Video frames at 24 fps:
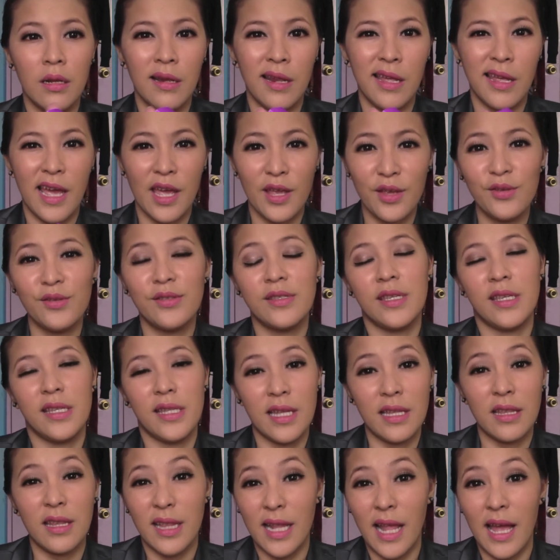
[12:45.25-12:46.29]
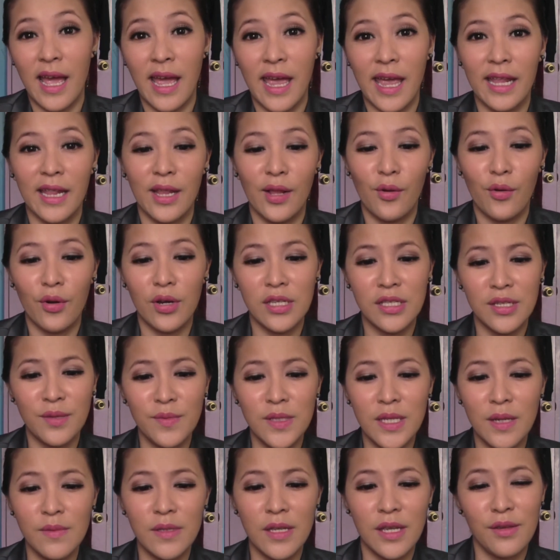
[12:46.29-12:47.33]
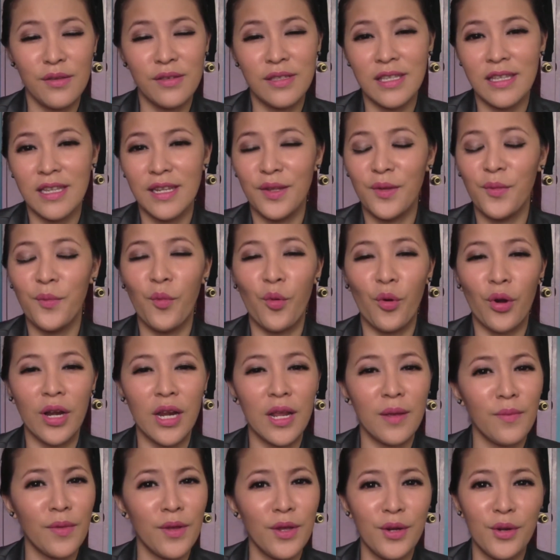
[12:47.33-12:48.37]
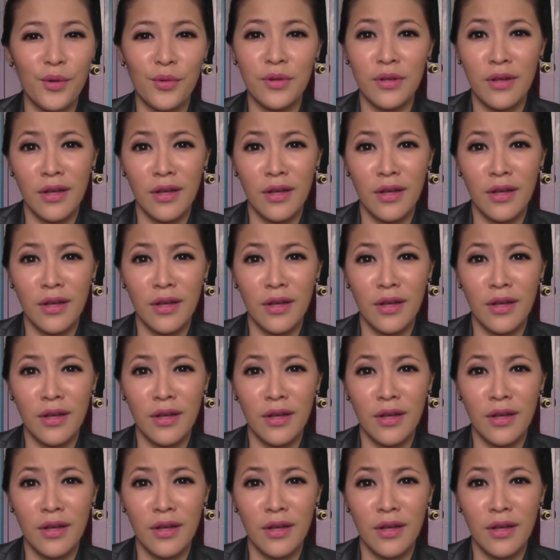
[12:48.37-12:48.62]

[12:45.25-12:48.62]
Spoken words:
like, I use it at night, or sometimes I use it in the morning, but you know,